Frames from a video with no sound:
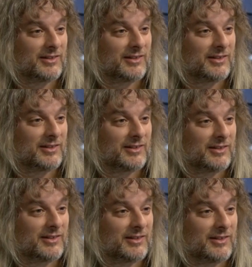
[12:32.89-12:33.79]

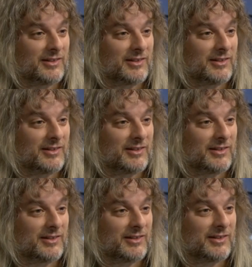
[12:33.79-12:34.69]

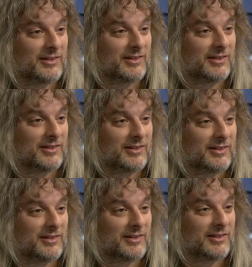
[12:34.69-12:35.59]

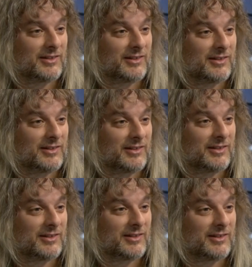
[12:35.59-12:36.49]

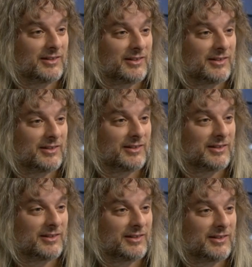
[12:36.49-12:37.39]

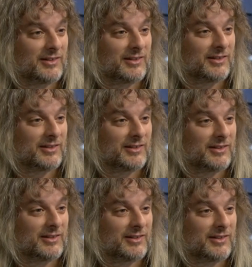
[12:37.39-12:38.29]

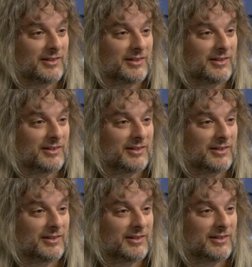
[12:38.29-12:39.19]

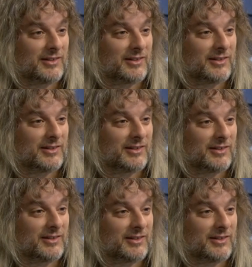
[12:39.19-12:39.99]
This person isn't speaking.